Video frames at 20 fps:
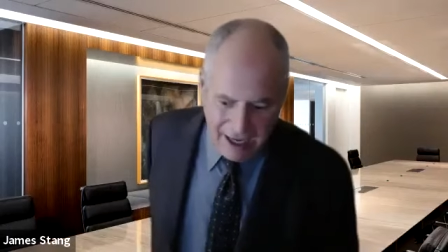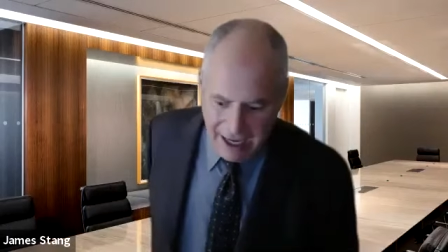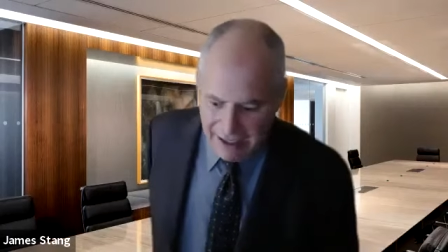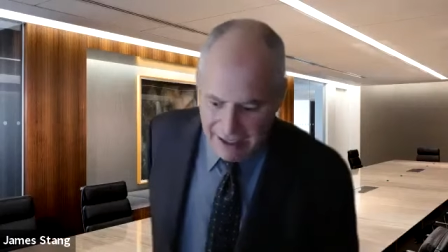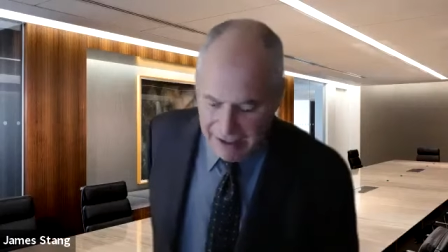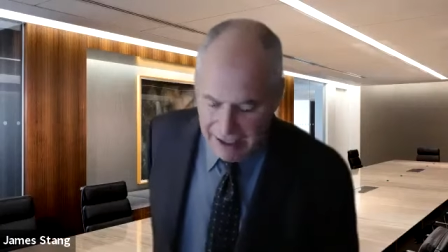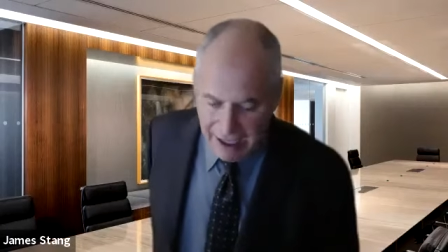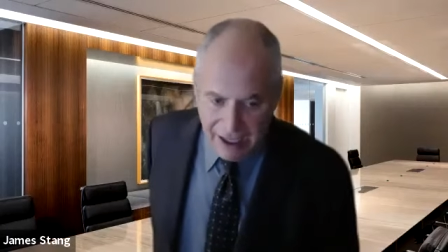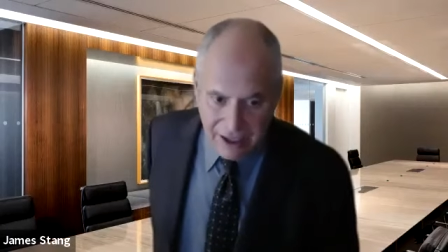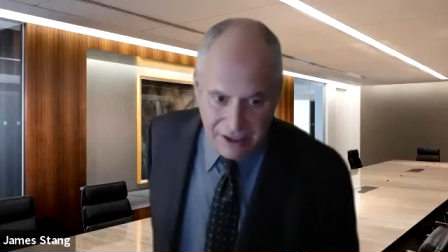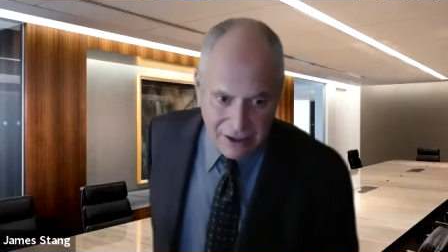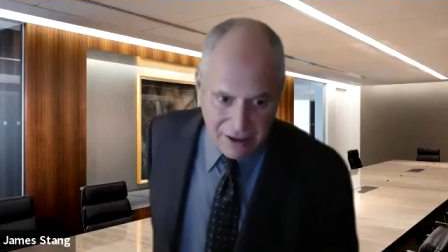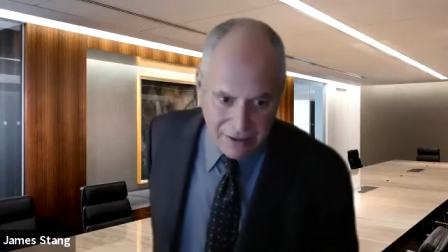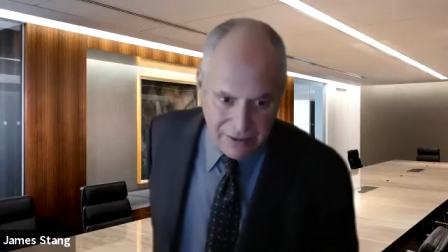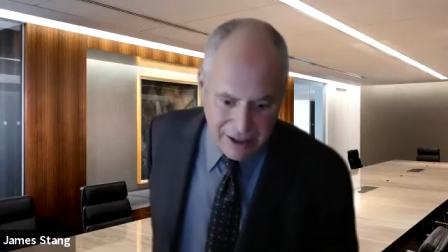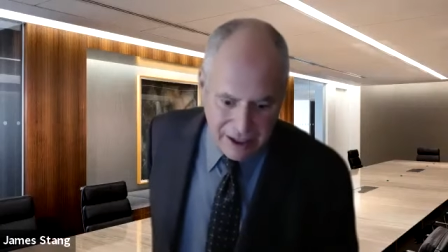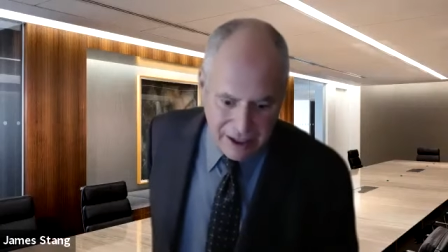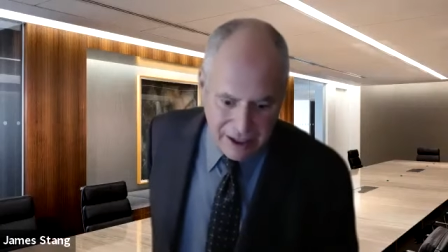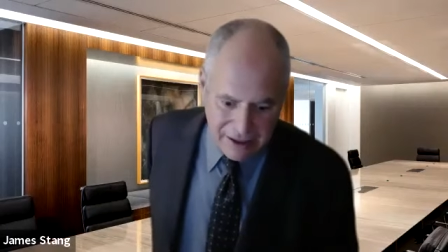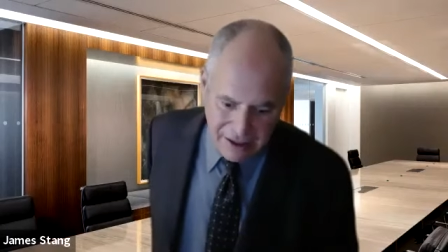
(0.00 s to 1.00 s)
And the
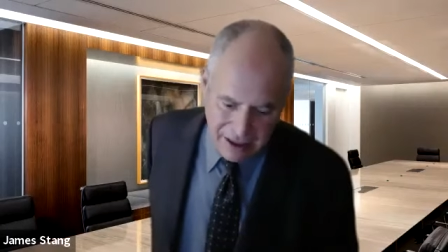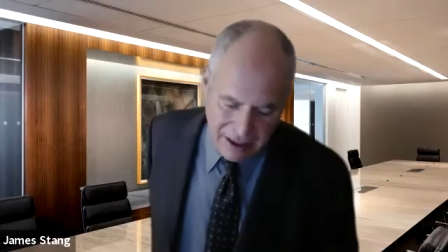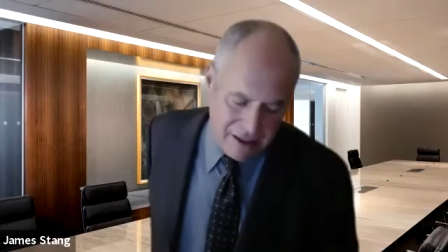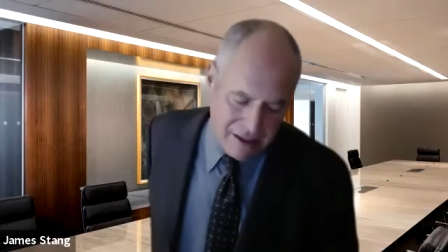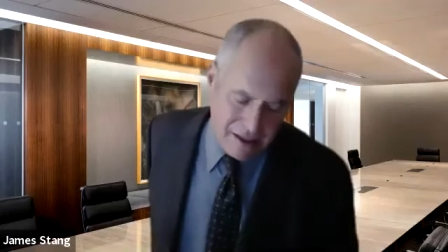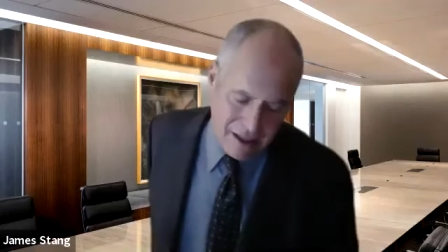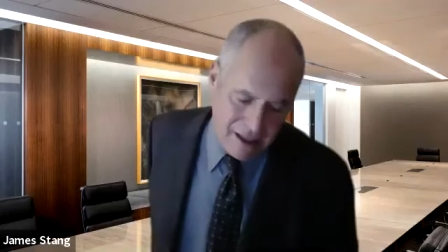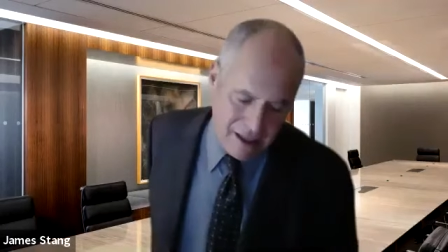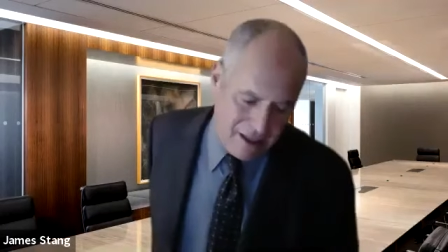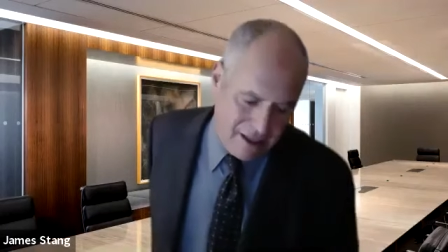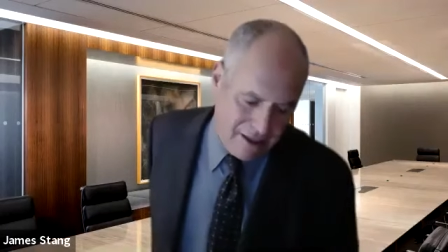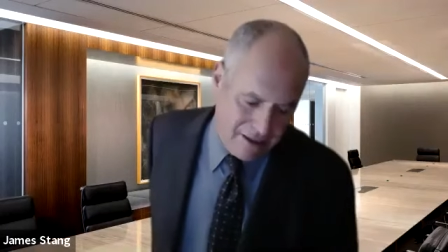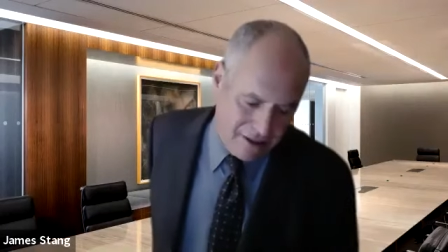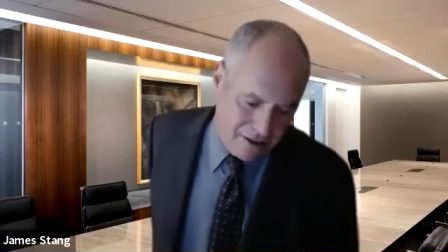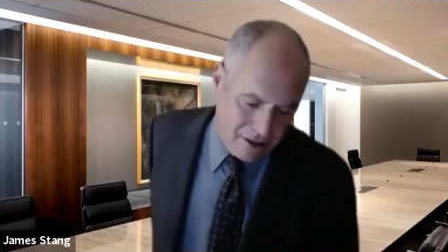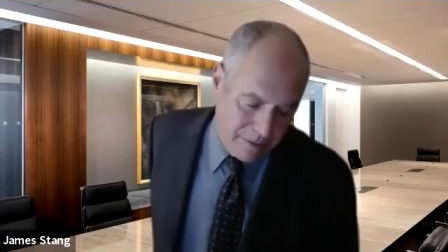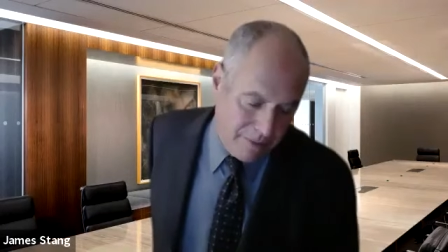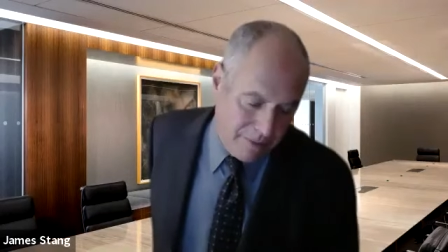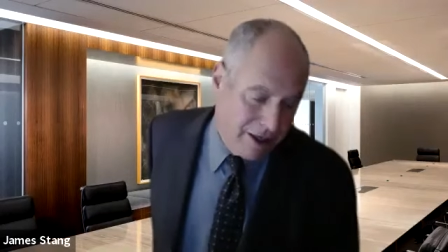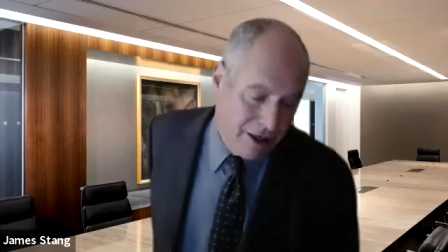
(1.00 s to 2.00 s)
answer is,
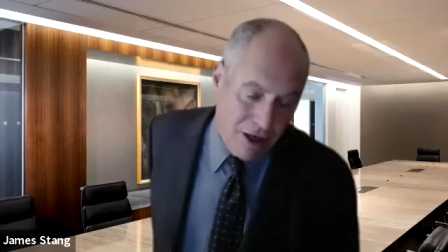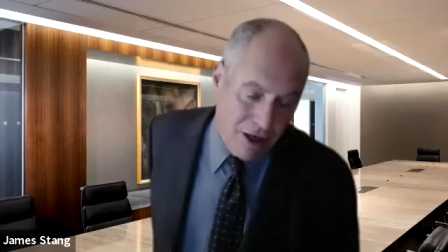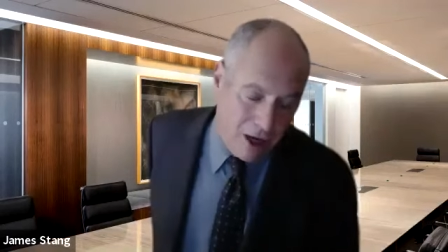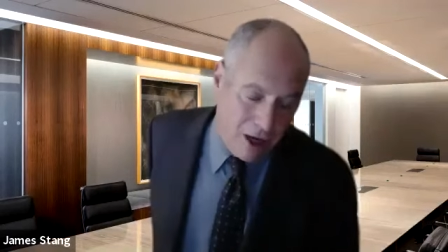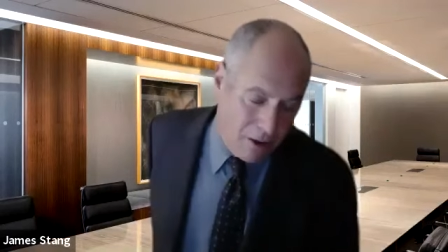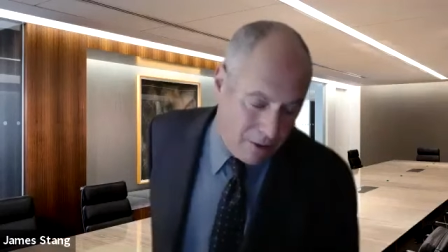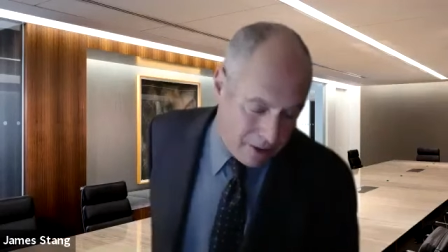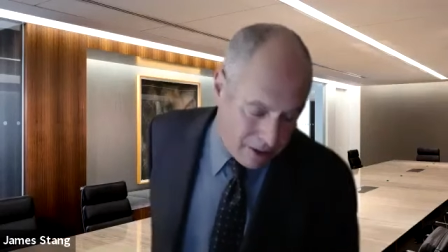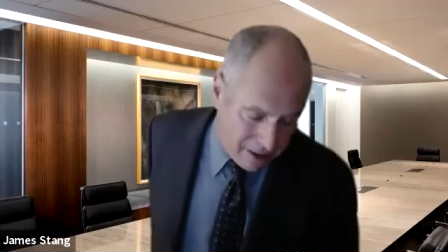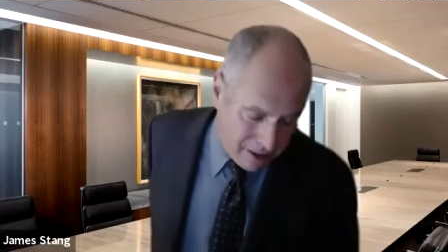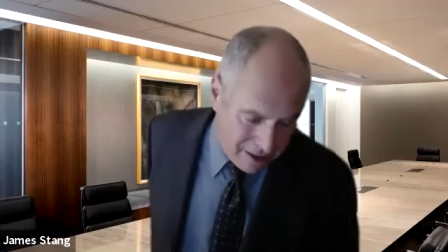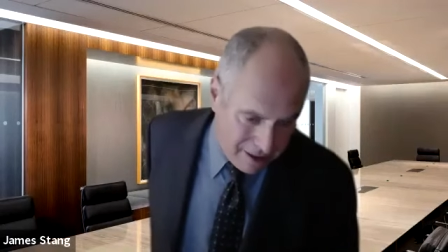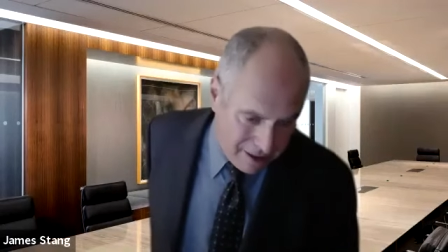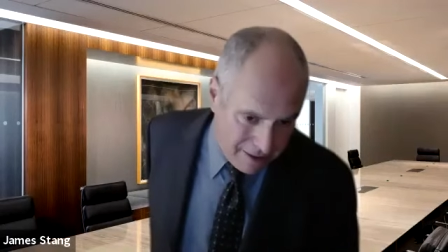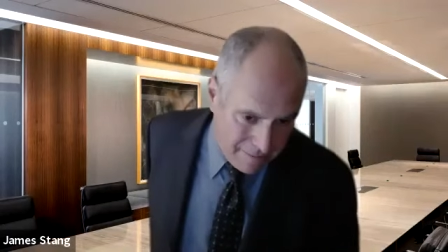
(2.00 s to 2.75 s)
should be no.